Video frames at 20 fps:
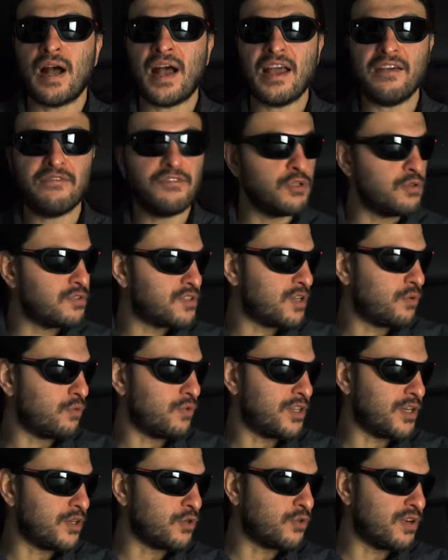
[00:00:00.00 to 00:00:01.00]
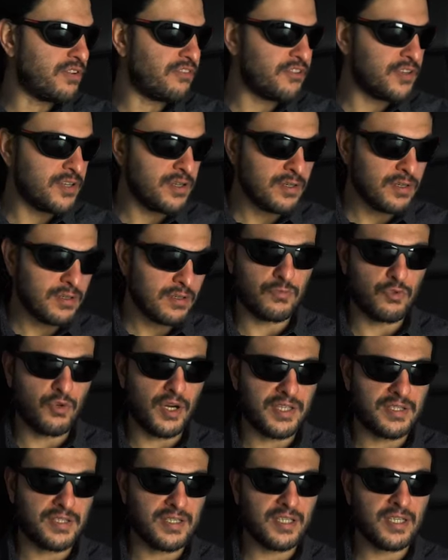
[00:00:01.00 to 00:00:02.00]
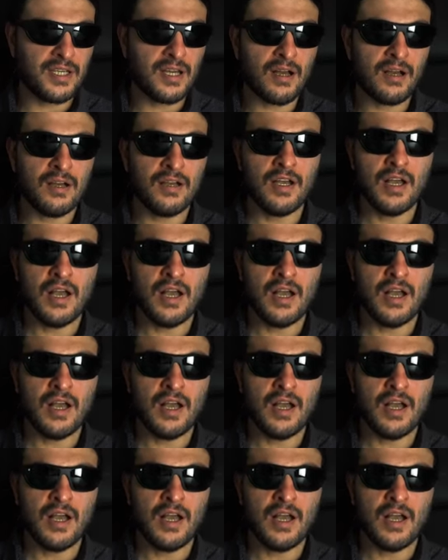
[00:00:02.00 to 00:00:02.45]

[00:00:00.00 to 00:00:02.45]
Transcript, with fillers: I have used it with the Griffin right here.